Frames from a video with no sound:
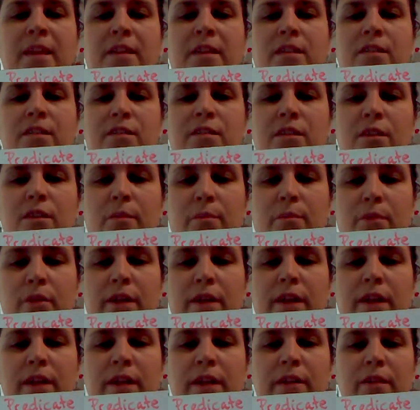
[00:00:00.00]
so the
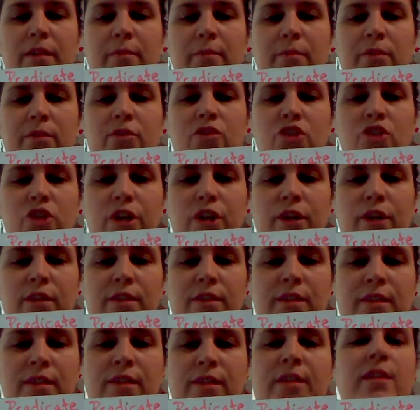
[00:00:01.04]
boy in the blue shirt.
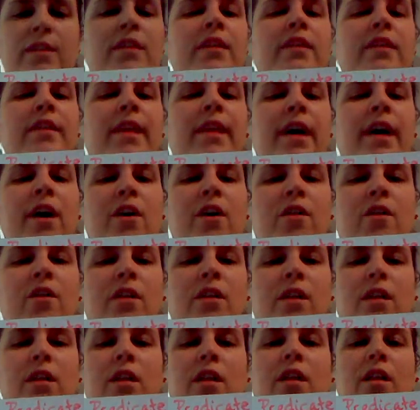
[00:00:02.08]
Now,
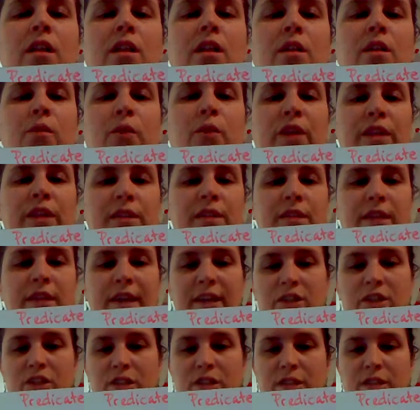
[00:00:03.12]
when it's an
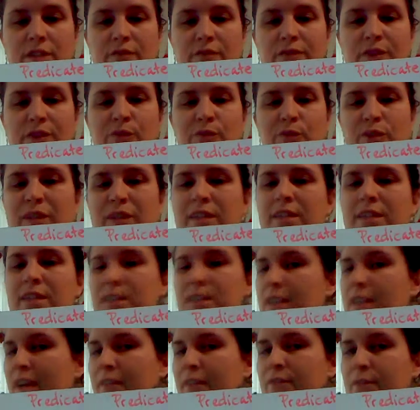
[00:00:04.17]
adjective, it really does
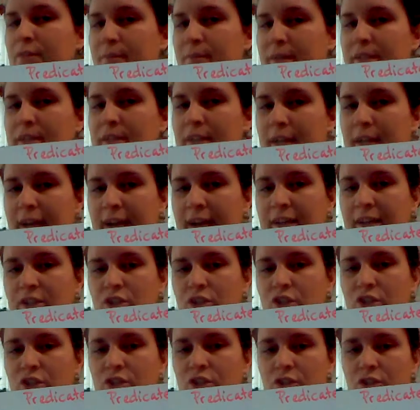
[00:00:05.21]
have to be
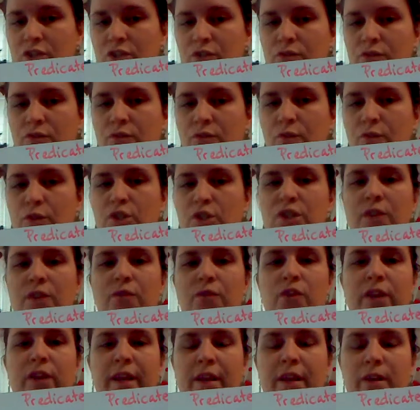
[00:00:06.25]
attached to whichever
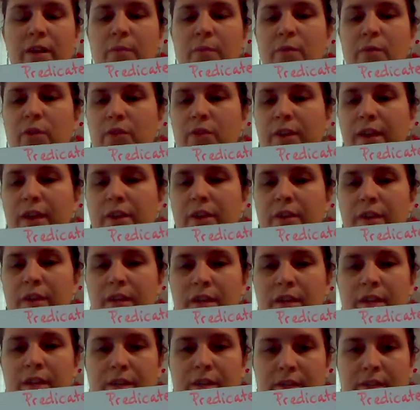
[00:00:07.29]
noun or pronoun
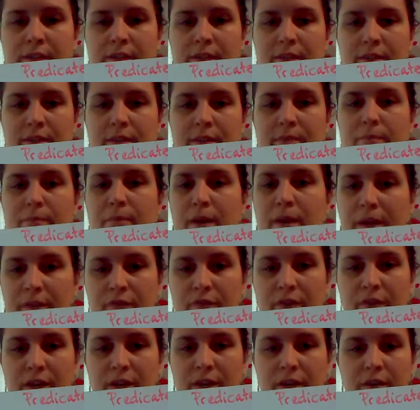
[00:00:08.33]
it is
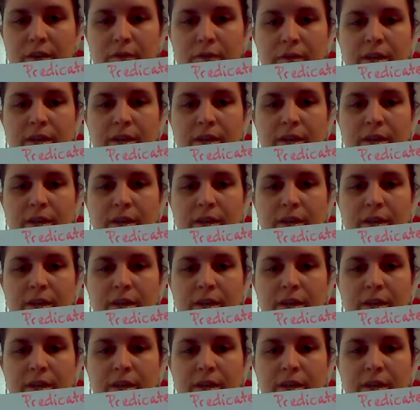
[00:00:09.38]
modifying. We